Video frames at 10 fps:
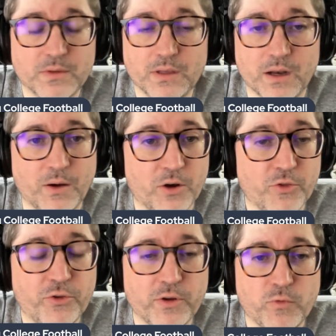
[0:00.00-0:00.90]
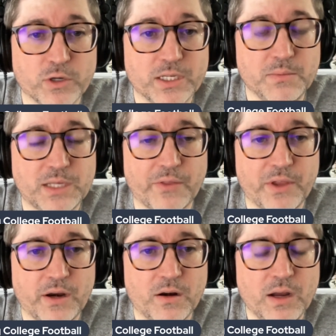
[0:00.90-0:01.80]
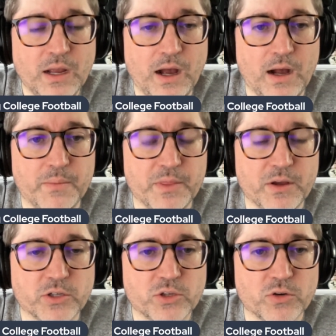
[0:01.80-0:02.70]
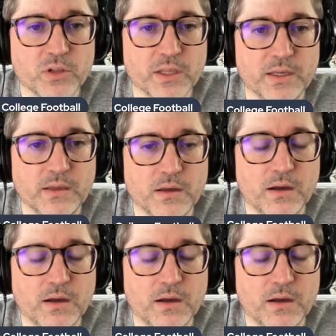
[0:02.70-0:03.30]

134 teams out there, and they're certainly